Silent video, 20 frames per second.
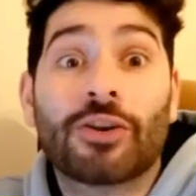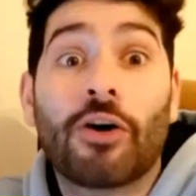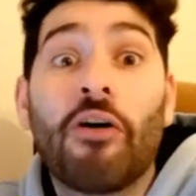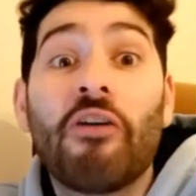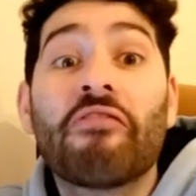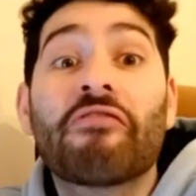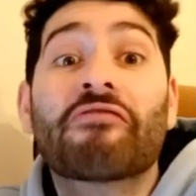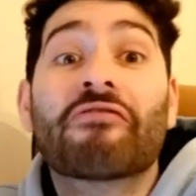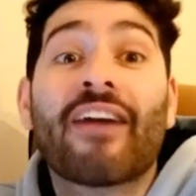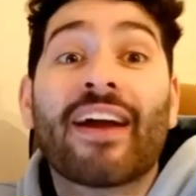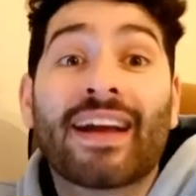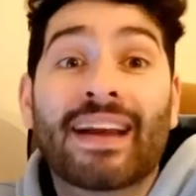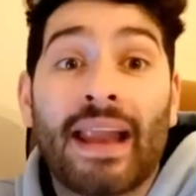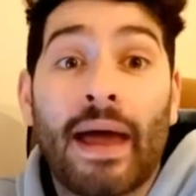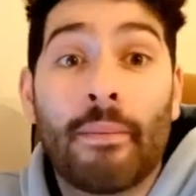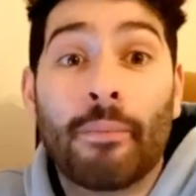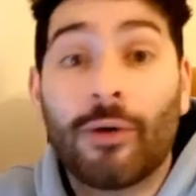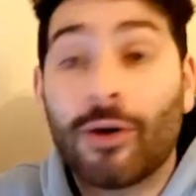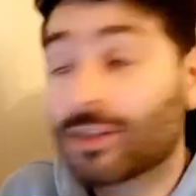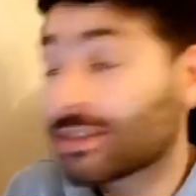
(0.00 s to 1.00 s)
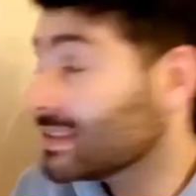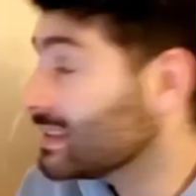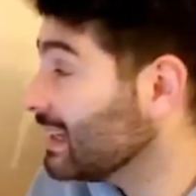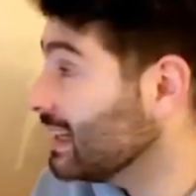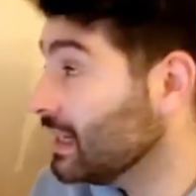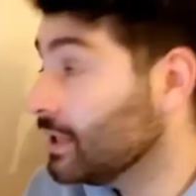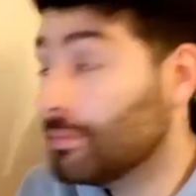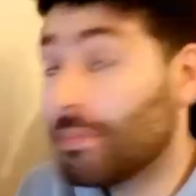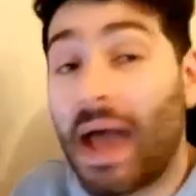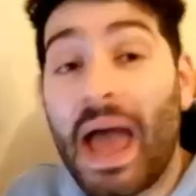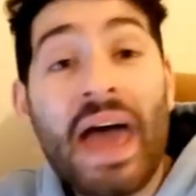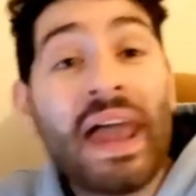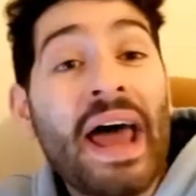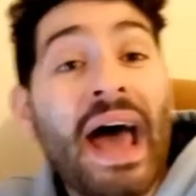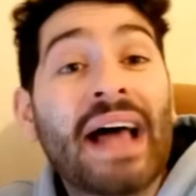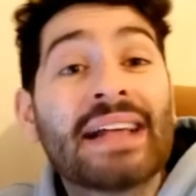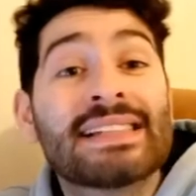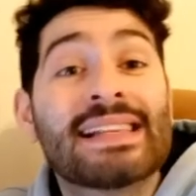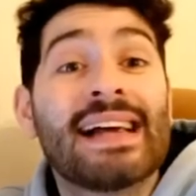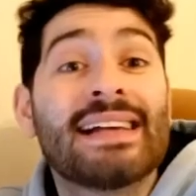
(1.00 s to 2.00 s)
of Frank Lampard's team, and
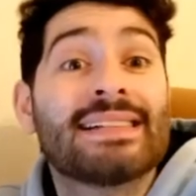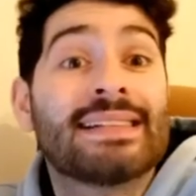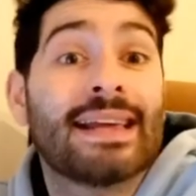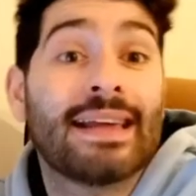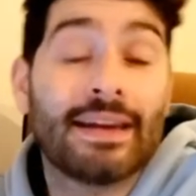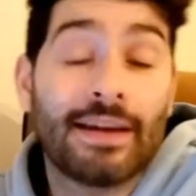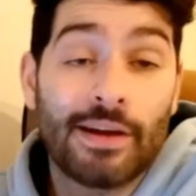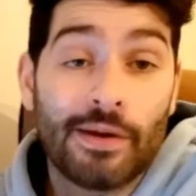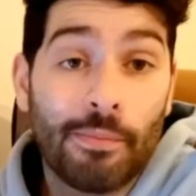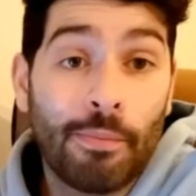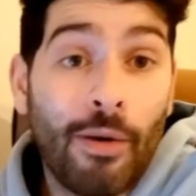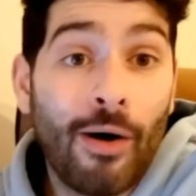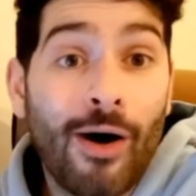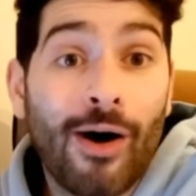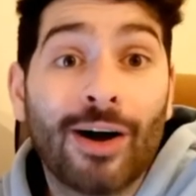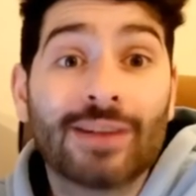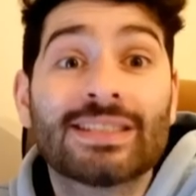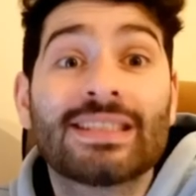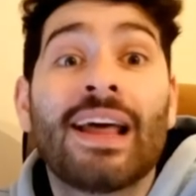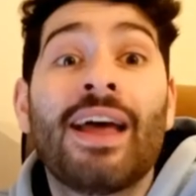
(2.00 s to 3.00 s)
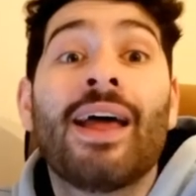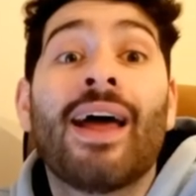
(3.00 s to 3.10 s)
as I said in the past,